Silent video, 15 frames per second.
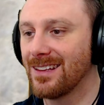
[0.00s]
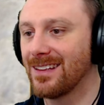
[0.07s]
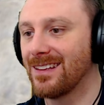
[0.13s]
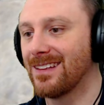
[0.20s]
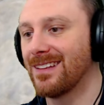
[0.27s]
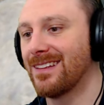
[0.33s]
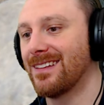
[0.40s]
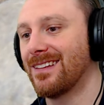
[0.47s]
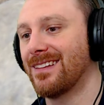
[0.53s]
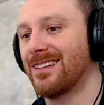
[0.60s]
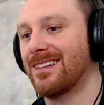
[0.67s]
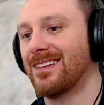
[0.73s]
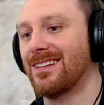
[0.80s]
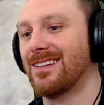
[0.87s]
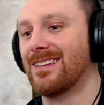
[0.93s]

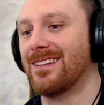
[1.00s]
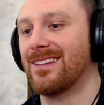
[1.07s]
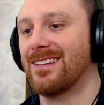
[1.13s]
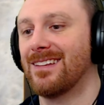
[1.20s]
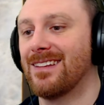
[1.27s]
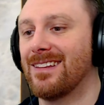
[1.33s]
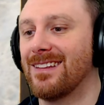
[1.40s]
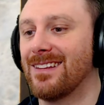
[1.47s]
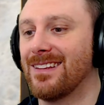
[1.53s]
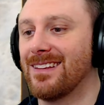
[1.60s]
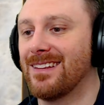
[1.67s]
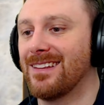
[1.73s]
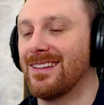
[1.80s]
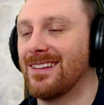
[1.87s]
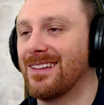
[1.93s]

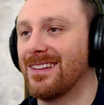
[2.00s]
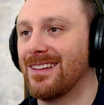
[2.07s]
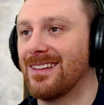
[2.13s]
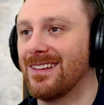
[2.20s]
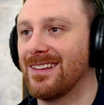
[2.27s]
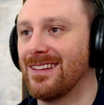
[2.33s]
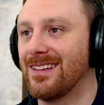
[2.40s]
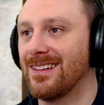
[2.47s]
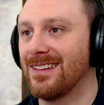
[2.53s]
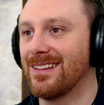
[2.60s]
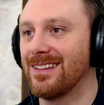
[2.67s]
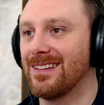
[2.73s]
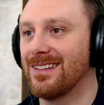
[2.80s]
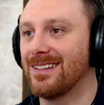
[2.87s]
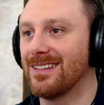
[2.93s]

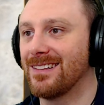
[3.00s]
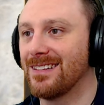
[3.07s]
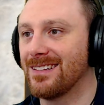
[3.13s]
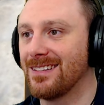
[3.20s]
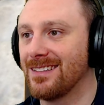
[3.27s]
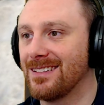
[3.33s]
No words are spoken by the person on screen.